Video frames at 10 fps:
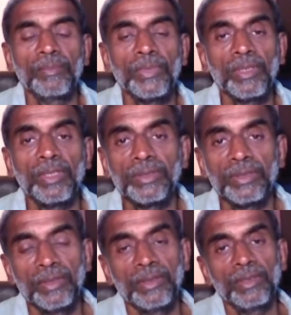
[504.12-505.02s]
because
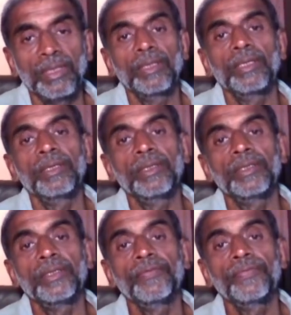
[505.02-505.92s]

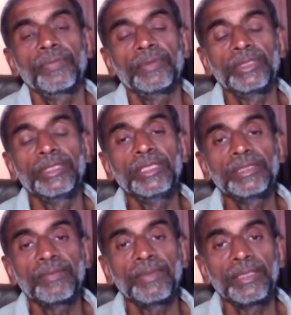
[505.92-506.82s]
if the
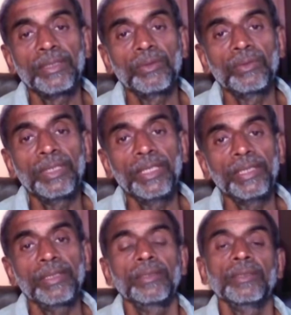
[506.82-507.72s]
genes were the
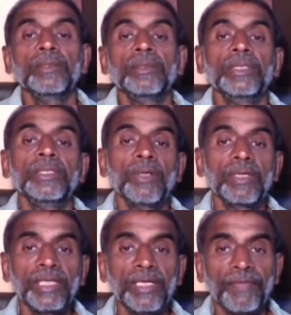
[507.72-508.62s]
only
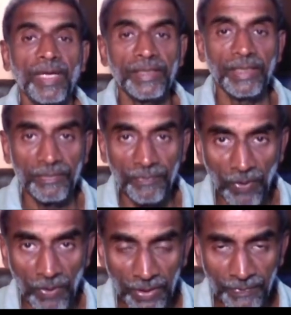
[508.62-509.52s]
etiological factor
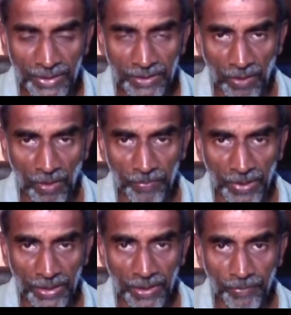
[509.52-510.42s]
involved, if it's a
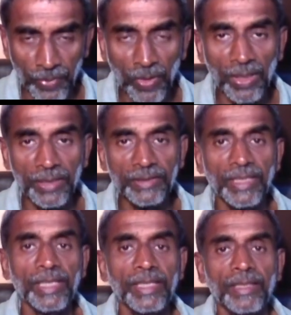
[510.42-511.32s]
completely purely
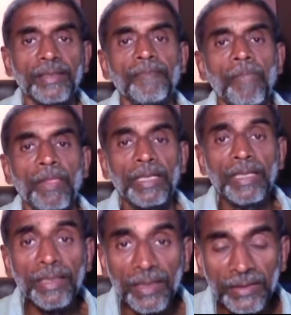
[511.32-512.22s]
genetic
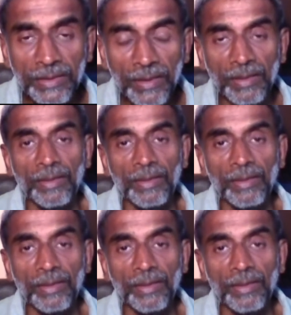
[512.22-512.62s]
illness,